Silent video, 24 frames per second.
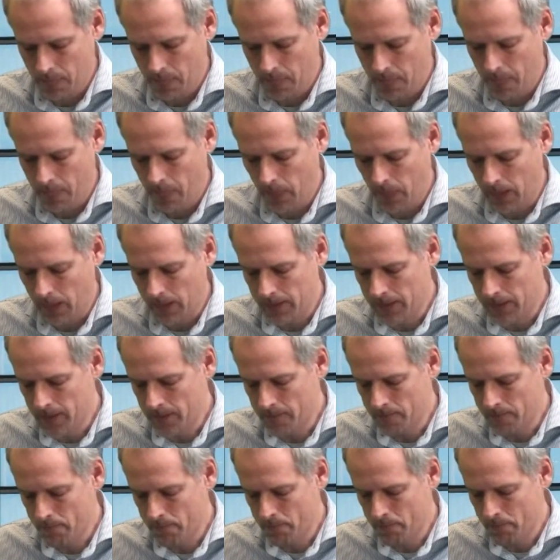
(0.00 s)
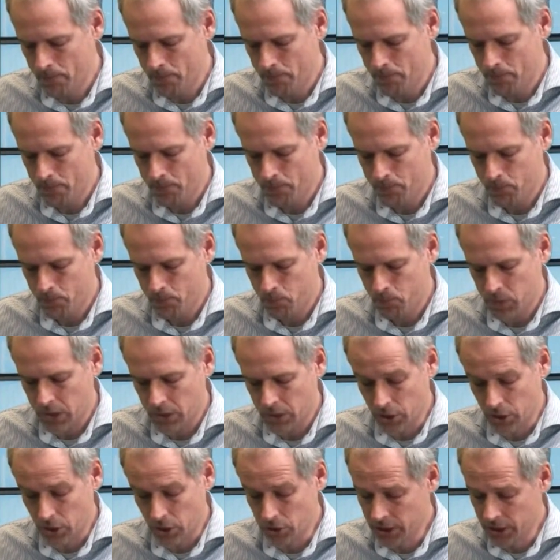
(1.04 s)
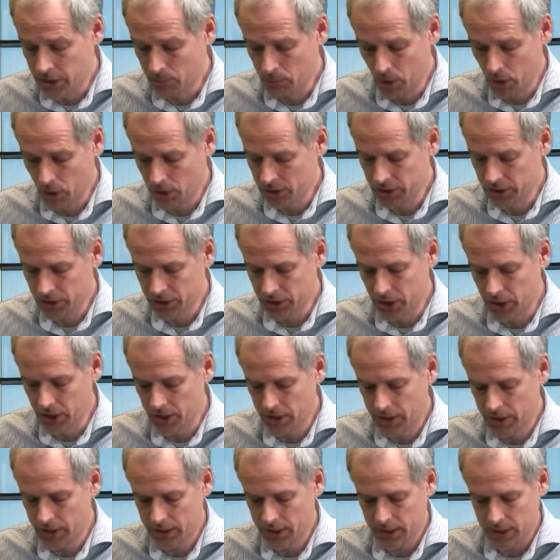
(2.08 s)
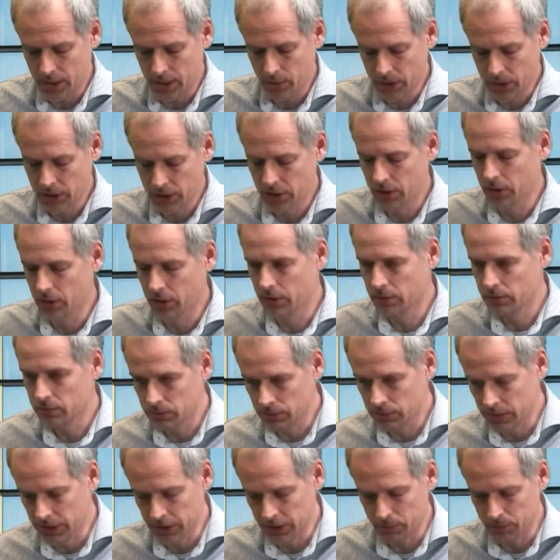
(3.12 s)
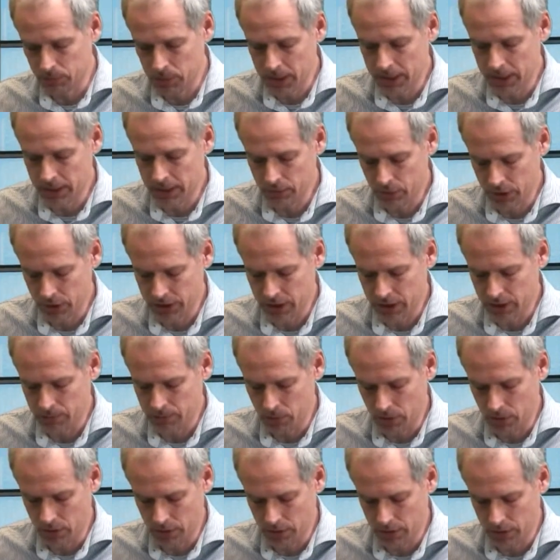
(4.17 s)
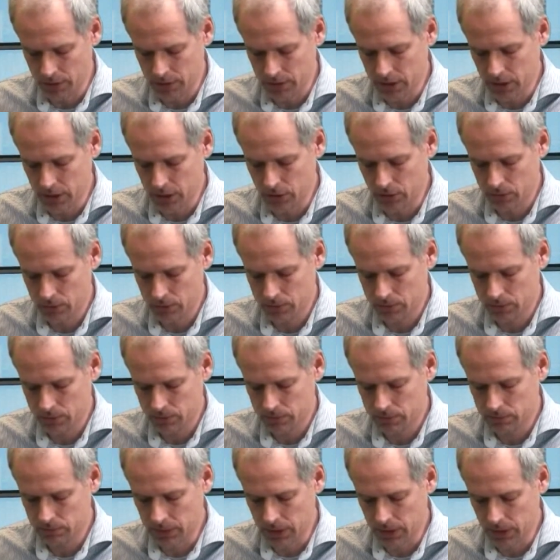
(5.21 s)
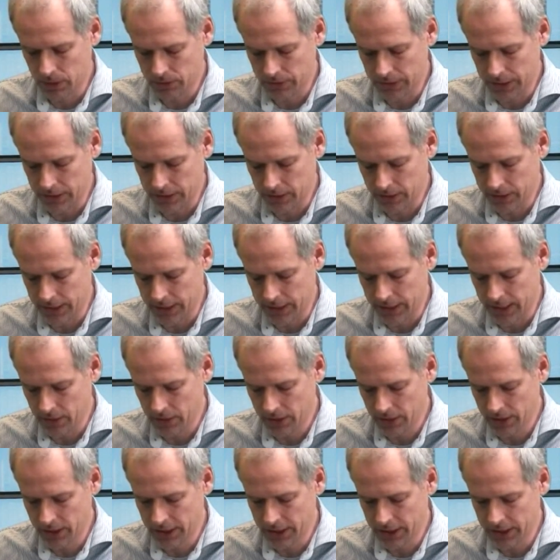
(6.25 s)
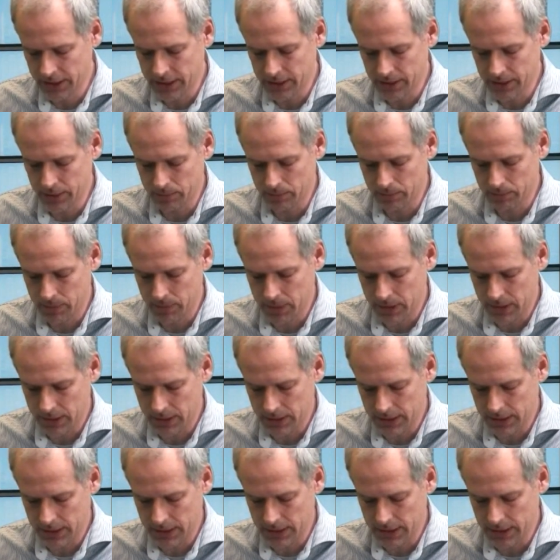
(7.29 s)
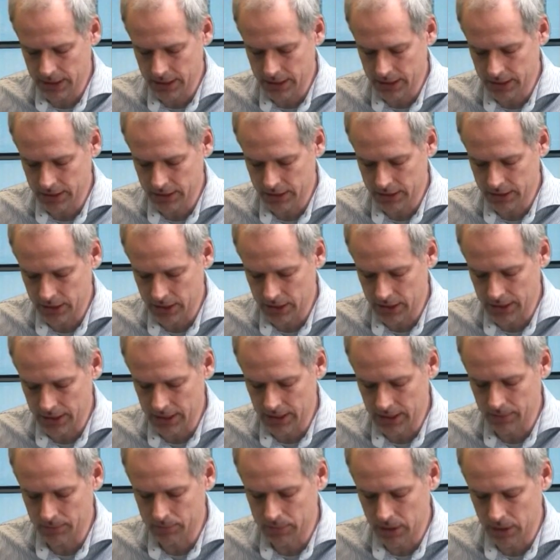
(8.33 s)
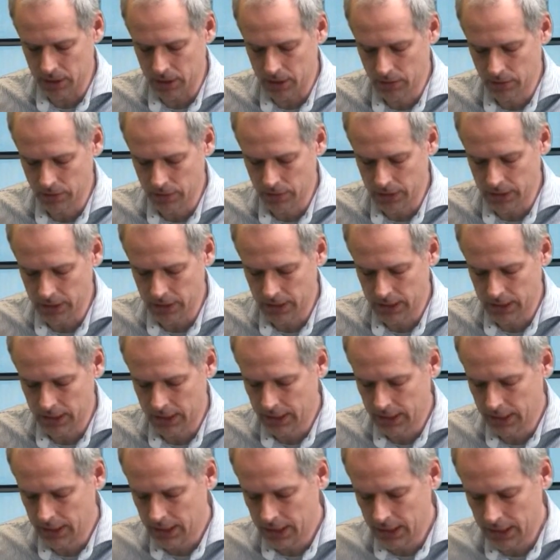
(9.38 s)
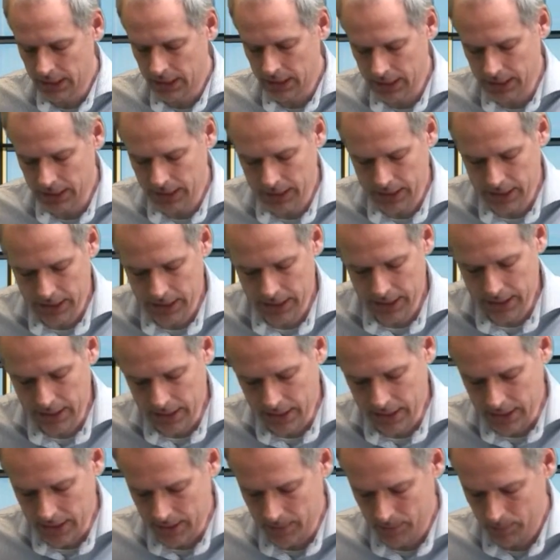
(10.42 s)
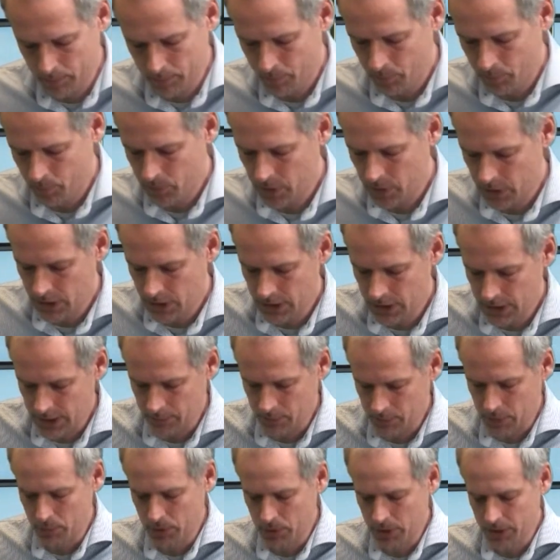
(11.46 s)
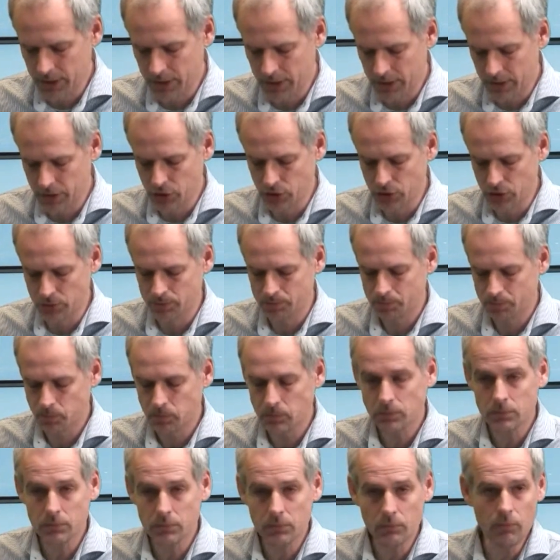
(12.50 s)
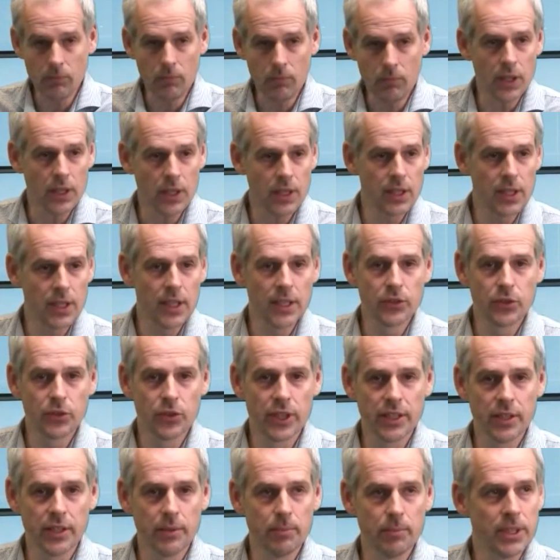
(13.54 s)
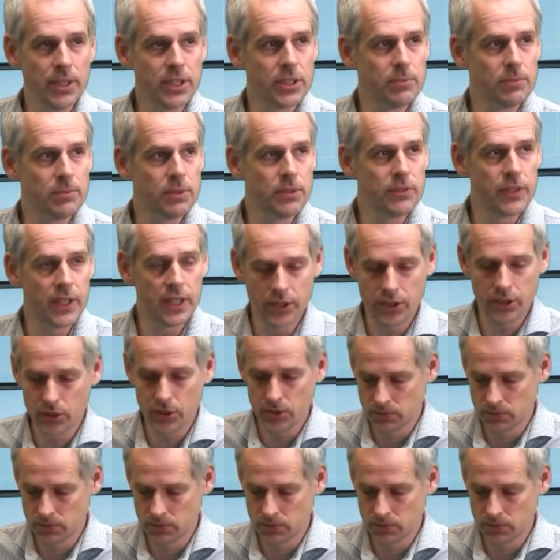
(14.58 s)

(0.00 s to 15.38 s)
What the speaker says: So you can block the sun with your body, for example, or go to. Okay, now the 60 seconds are over, and I can tap the button to get the measurement value.